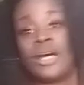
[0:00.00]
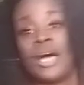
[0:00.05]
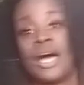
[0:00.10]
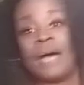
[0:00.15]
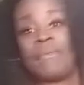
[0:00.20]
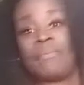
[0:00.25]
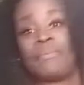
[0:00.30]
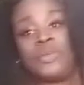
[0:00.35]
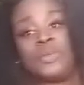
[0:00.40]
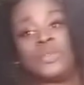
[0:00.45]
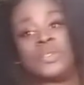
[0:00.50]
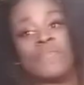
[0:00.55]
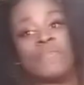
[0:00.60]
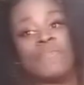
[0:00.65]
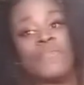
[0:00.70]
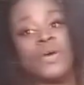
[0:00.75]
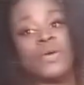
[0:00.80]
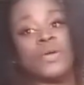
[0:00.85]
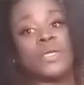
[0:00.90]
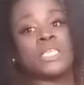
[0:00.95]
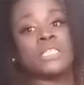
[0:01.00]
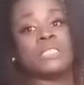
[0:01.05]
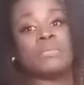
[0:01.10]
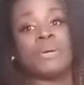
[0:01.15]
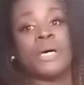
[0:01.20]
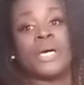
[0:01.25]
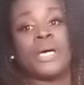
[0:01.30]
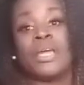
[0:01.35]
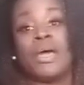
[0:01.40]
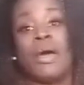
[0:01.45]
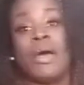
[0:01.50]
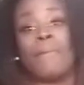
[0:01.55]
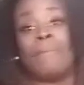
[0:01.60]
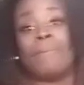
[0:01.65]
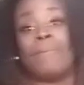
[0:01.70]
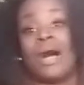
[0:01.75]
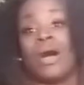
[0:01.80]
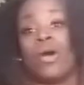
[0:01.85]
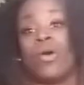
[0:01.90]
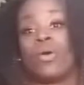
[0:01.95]
I'm losing focus, but
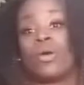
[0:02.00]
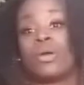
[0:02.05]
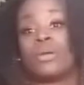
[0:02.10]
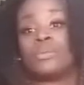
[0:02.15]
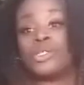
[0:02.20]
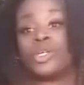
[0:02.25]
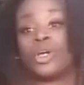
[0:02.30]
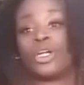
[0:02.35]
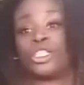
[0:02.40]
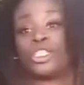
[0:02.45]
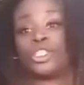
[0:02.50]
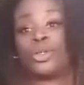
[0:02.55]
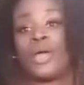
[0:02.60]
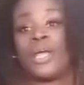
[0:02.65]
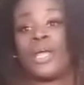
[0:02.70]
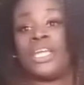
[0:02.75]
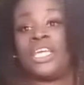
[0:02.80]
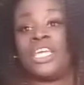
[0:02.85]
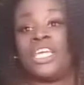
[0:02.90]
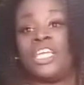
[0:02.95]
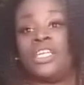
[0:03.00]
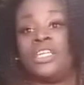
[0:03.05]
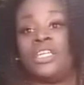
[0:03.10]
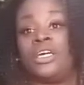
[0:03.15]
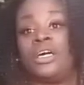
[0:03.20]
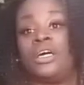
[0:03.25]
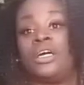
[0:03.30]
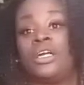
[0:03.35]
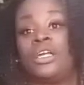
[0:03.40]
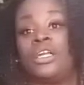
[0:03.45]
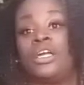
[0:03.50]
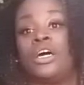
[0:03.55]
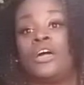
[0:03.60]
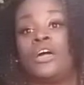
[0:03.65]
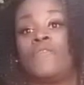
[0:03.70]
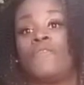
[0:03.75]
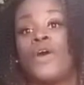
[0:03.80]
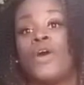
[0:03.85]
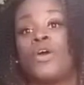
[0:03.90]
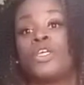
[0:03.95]
my arms are trying to get
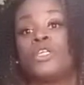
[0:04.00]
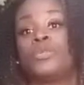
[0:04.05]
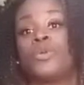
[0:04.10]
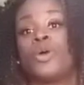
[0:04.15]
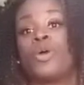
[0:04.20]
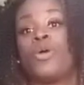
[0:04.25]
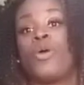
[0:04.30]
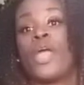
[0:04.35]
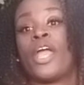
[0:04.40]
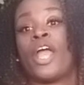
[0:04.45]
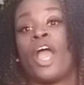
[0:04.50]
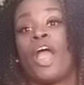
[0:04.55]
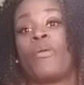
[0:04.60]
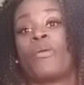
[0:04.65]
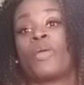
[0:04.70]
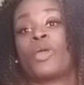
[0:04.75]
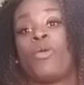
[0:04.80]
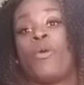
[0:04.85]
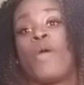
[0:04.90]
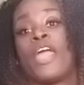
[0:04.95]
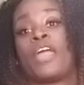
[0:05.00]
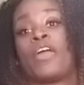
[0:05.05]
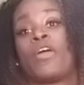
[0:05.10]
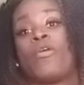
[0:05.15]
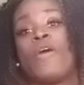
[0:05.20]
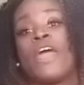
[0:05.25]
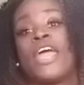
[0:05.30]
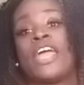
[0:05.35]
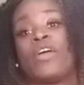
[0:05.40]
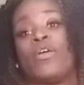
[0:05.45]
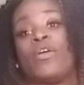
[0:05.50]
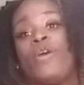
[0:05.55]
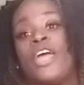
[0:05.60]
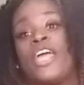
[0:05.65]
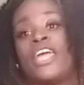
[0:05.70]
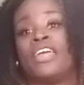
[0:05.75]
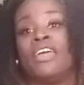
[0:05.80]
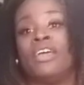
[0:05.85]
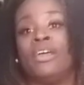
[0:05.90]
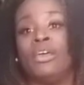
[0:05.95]
look, focus real quick. Hurry,
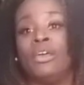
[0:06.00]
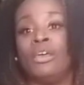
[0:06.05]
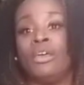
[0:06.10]
quick.